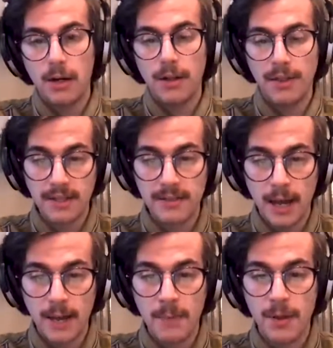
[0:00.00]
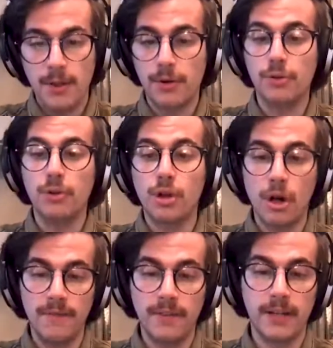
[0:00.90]
This time, they're all
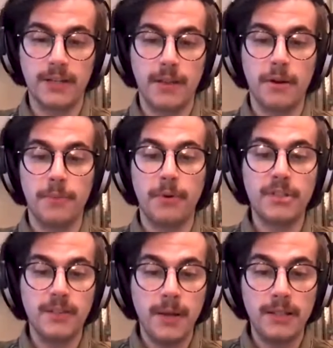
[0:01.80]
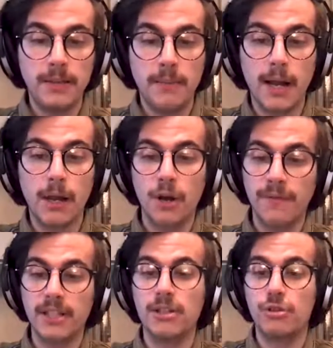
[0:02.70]
convex. They're approximated by
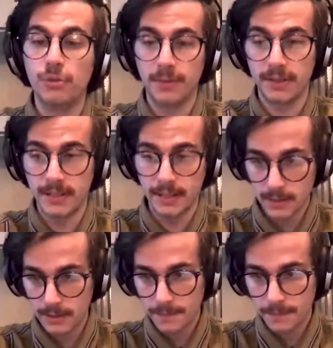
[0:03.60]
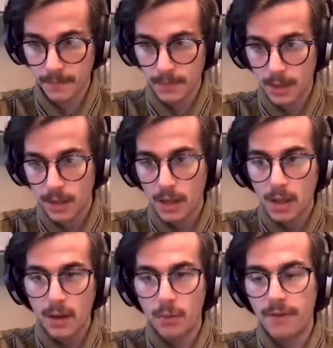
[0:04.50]
convex supersets.
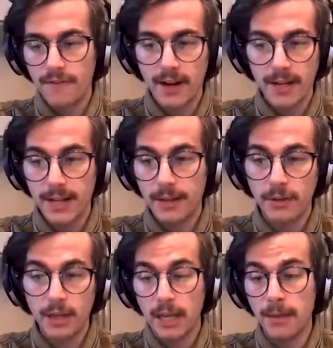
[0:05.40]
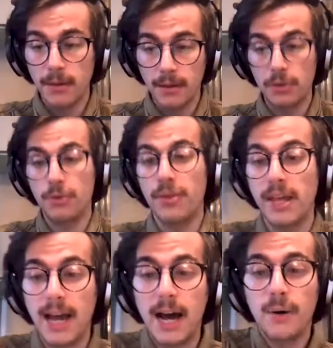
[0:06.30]
We finally get to
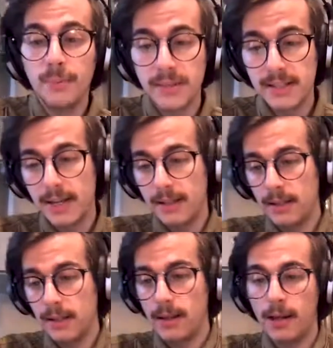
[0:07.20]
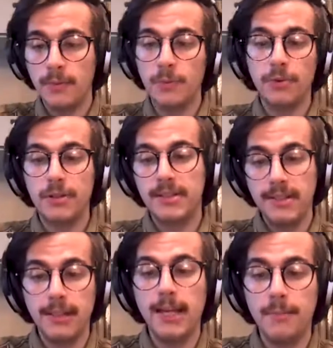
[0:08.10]
the output set, and we're
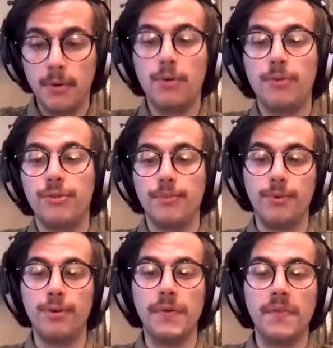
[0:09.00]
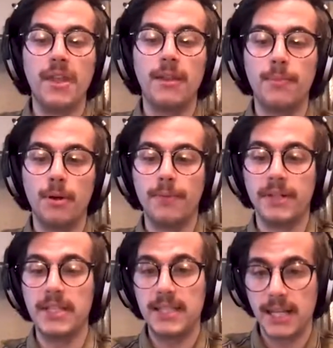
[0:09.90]
still able to prove that the
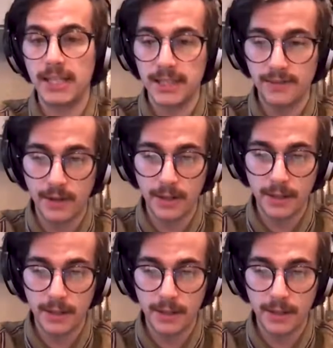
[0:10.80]
property is satisfied.